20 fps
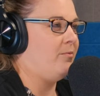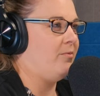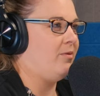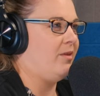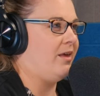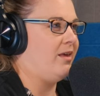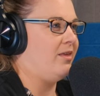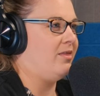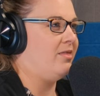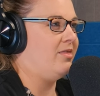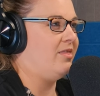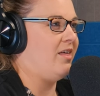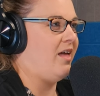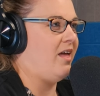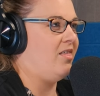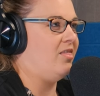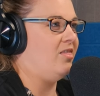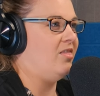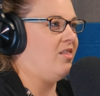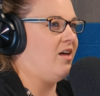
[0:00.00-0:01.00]
like,
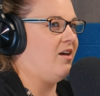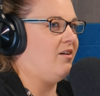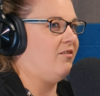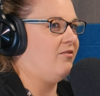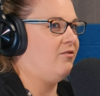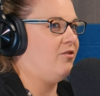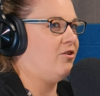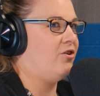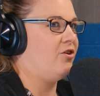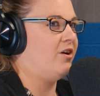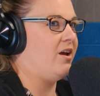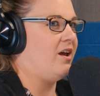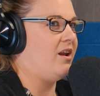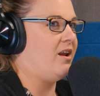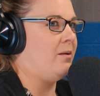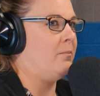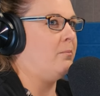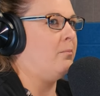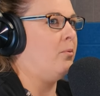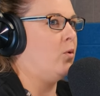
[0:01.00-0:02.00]
they love
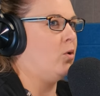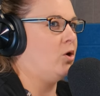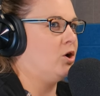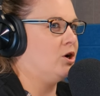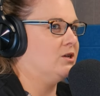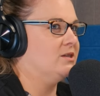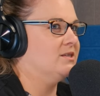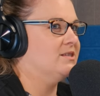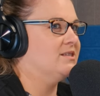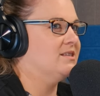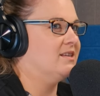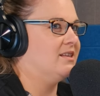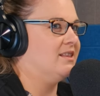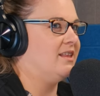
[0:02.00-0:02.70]
creating boards.